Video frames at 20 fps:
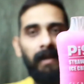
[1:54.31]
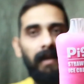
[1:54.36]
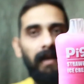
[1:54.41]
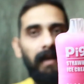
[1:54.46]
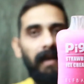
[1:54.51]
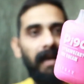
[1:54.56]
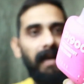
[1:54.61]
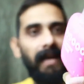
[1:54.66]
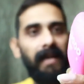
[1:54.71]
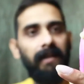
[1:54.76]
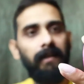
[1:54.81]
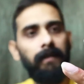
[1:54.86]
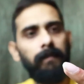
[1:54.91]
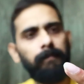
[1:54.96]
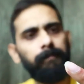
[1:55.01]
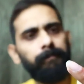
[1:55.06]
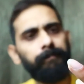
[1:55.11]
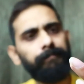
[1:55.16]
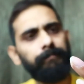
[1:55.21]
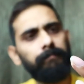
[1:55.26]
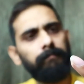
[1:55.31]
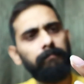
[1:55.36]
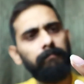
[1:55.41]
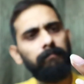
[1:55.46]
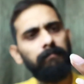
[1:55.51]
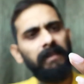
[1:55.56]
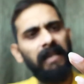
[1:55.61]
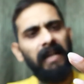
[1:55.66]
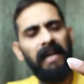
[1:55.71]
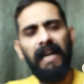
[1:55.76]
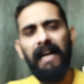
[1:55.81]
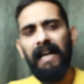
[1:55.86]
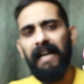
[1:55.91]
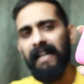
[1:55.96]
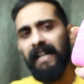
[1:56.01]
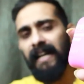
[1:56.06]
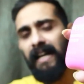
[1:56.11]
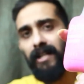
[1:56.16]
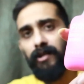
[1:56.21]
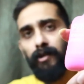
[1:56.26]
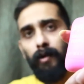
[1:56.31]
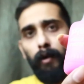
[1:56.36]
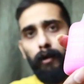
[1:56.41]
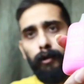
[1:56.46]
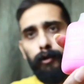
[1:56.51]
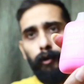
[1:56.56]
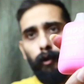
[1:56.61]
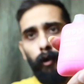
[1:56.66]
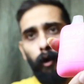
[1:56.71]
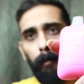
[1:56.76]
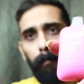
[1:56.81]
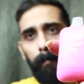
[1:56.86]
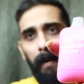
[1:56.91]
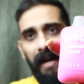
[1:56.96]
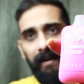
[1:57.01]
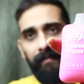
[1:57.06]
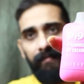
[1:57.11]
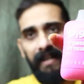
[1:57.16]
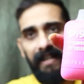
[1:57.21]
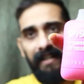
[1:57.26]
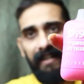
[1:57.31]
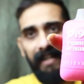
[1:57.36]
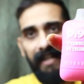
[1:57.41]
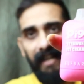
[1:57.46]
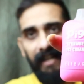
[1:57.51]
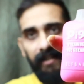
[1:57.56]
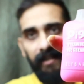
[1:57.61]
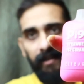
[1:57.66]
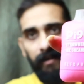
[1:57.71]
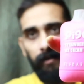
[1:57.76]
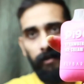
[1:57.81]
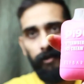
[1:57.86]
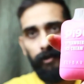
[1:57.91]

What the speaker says: And it has also got battery indicator.